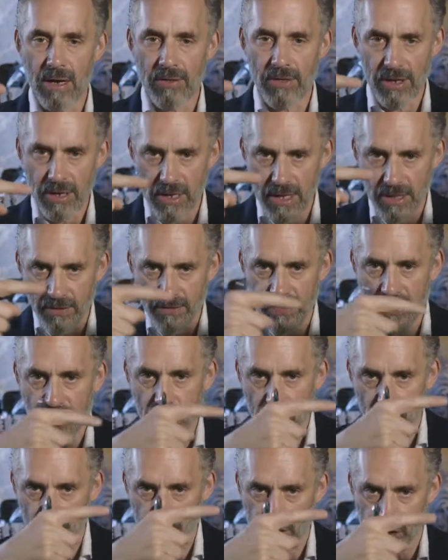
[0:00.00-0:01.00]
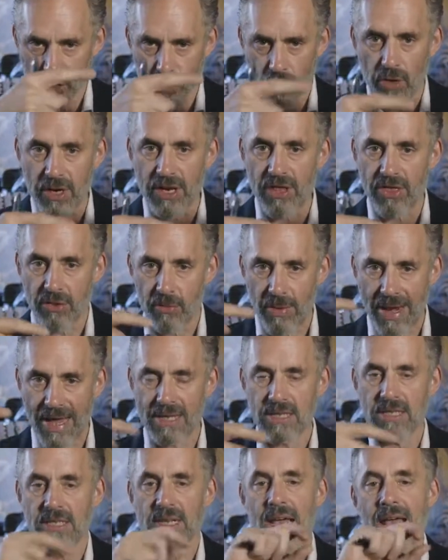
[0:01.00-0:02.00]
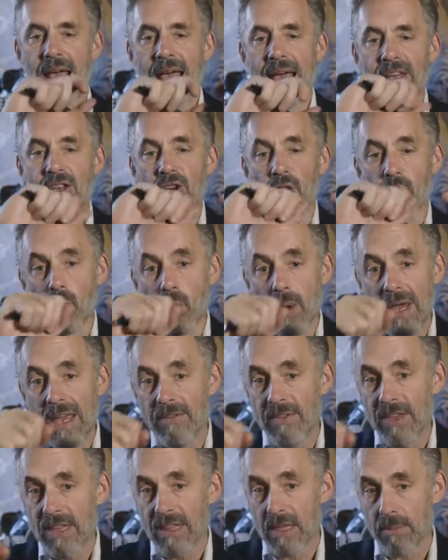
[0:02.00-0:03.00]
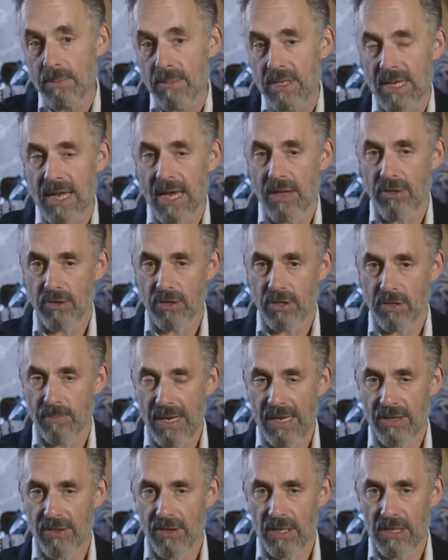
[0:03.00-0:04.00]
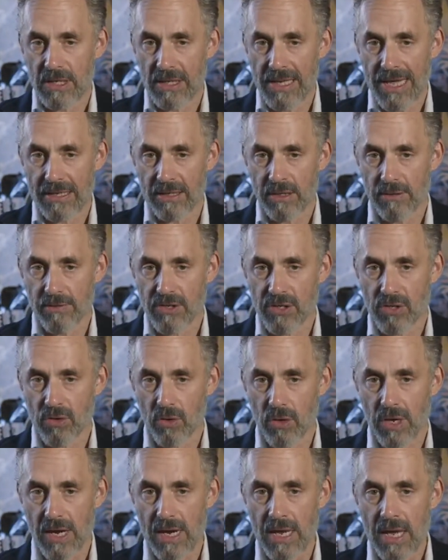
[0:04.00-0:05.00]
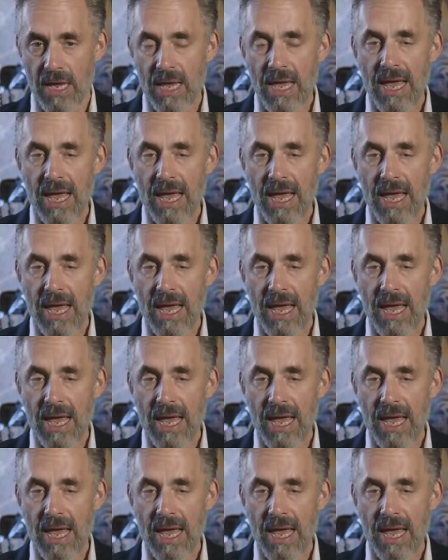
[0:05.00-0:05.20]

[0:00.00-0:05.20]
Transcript: the individual story threads and you're weaving them together to make the collective story.